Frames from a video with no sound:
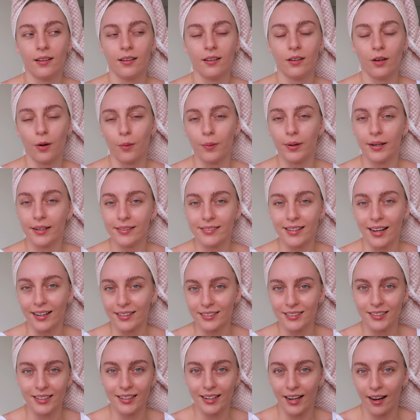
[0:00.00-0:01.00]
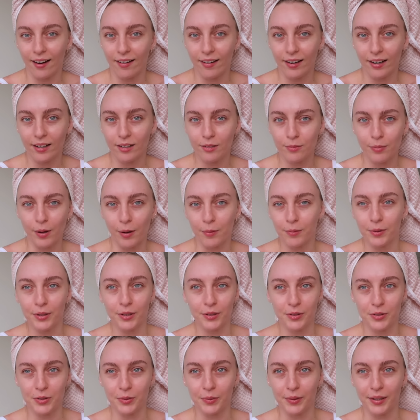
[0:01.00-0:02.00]
no one is actually caring about what
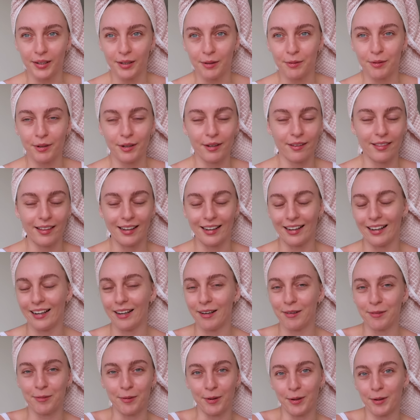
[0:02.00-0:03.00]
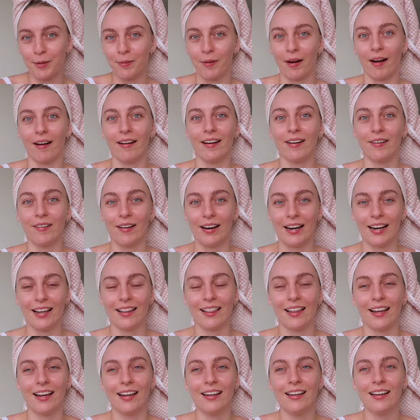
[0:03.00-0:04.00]
you're doing or what you're thinking or what you're wearing or
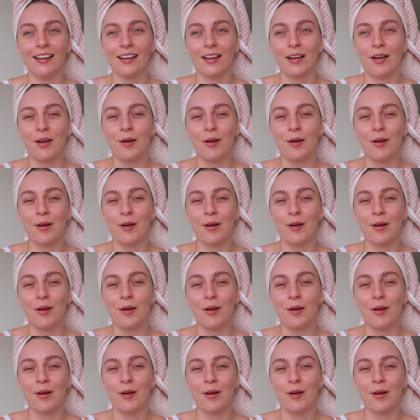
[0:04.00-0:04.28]
anything